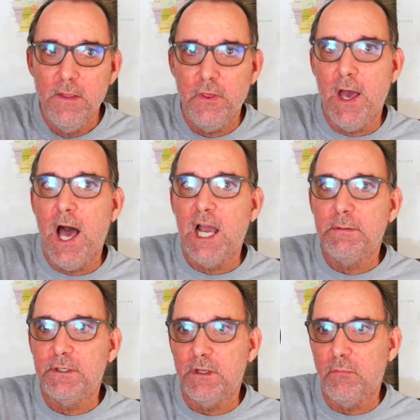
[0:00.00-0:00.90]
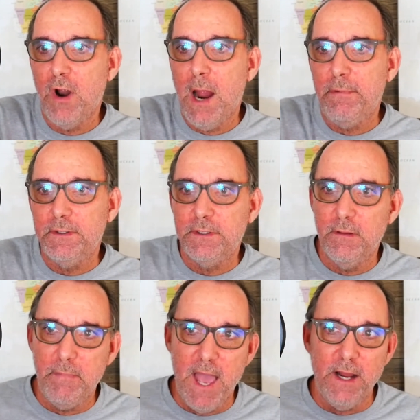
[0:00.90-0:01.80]
the occupants of the property, so the
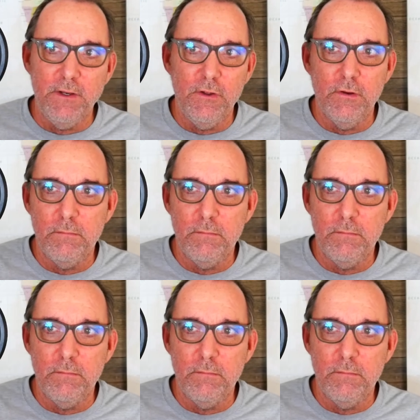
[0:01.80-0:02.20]
bank knew